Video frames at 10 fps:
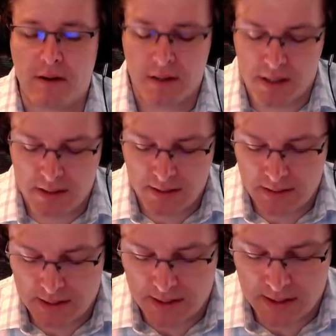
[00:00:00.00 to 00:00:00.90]
along,
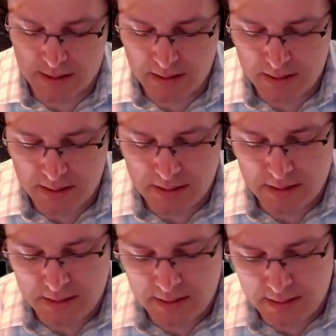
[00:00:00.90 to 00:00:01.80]

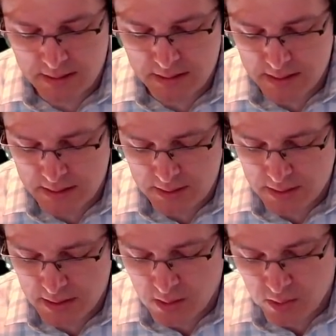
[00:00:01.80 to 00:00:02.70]
you
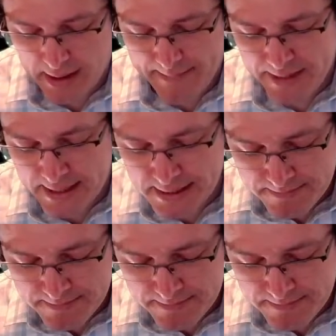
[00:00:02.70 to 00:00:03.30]
could go grab that.